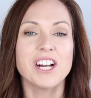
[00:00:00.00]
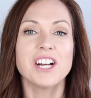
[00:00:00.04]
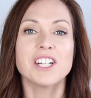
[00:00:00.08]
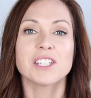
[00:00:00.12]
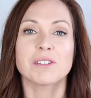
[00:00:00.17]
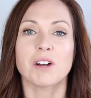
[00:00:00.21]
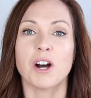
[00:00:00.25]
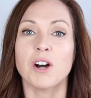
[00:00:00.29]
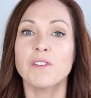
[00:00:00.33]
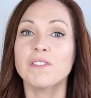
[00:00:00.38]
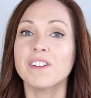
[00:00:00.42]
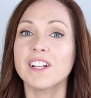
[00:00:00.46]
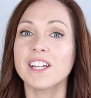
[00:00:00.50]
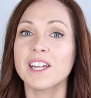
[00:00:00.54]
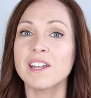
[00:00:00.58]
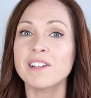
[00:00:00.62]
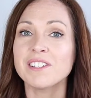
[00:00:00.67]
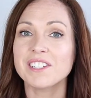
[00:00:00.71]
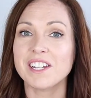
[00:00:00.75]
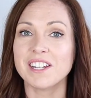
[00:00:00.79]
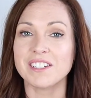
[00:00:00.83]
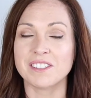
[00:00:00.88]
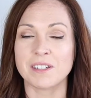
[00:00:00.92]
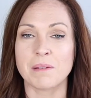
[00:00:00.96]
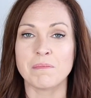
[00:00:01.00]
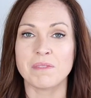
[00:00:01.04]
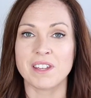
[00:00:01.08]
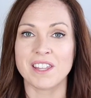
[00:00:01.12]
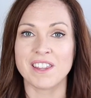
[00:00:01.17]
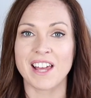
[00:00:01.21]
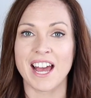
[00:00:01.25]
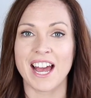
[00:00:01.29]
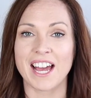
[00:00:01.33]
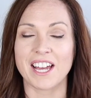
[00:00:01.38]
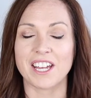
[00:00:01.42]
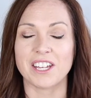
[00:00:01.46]
So hopefully you saw something
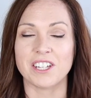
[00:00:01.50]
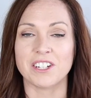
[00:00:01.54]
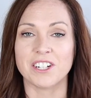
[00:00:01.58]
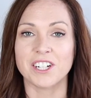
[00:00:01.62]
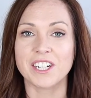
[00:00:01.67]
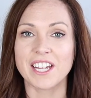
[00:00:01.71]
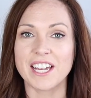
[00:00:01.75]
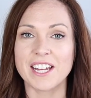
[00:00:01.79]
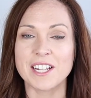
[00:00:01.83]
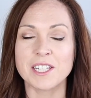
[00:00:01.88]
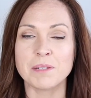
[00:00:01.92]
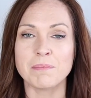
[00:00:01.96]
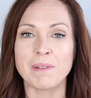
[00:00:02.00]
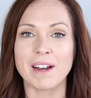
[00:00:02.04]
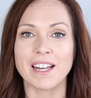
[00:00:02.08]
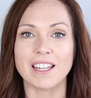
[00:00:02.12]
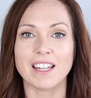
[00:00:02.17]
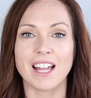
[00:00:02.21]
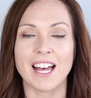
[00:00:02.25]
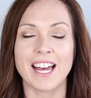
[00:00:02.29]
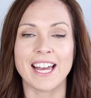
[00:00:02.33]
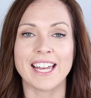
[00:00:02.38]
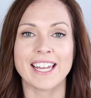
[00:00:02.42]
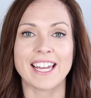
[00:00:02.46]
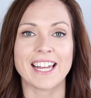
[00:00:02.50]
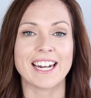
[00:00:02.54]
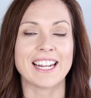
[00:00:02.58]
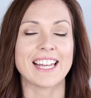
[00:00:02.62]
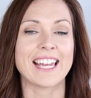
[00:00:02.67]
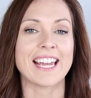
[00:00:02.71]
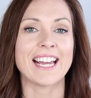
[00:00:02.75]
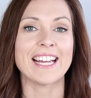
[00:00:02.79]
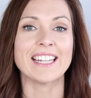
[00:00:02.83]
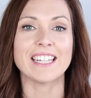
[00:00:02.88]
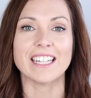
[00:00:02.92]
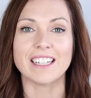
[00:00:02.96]
that your kids might like, and
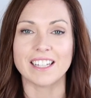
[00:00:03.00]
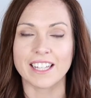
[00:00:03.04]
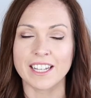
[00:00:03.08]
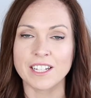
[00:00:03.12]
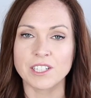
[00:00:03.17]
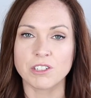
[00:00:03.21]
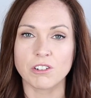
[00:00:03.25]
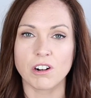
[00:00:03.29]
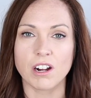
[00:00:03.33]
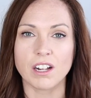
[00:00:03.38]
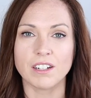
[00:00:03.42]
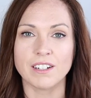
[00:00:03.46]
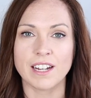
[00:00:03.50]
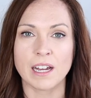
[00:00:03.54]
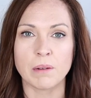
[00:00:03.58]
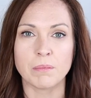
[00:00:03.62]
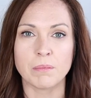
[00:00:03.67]
again, the links are all down